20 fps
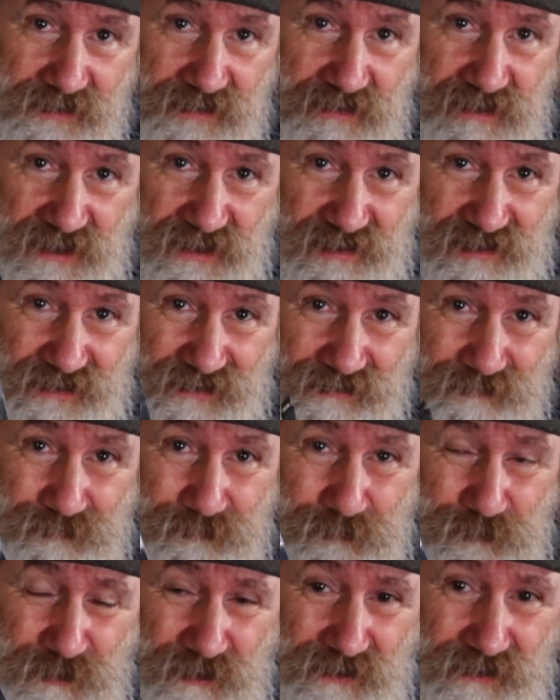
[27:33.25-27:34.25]
tea.
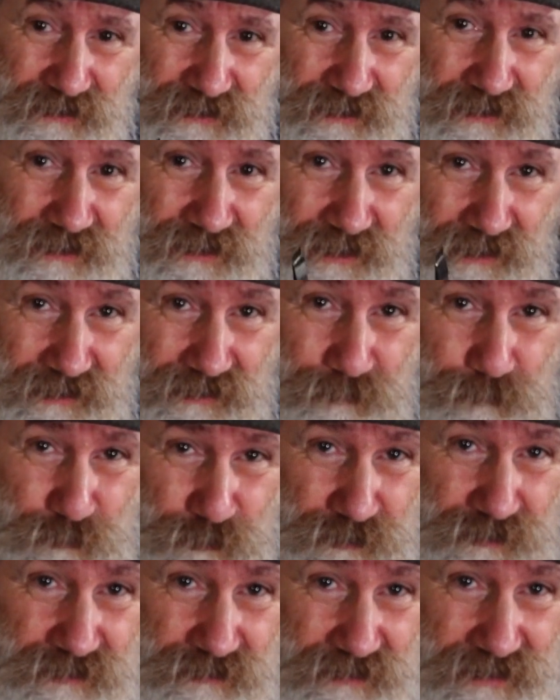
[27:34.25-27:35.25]
I
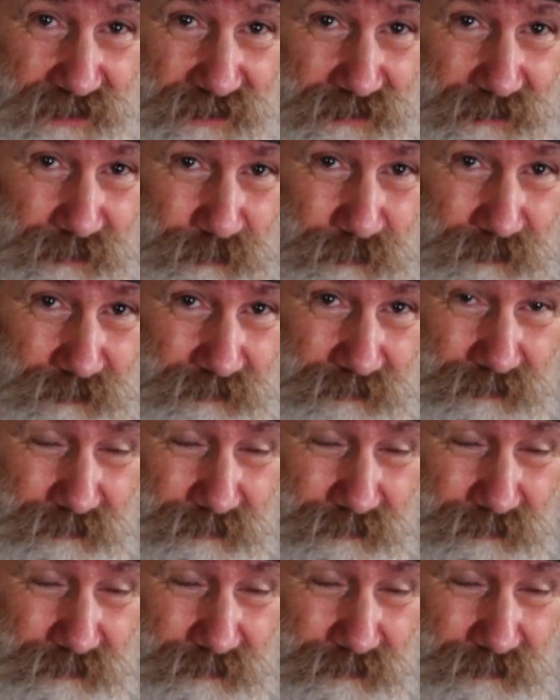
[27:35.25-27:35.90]
put the kettle on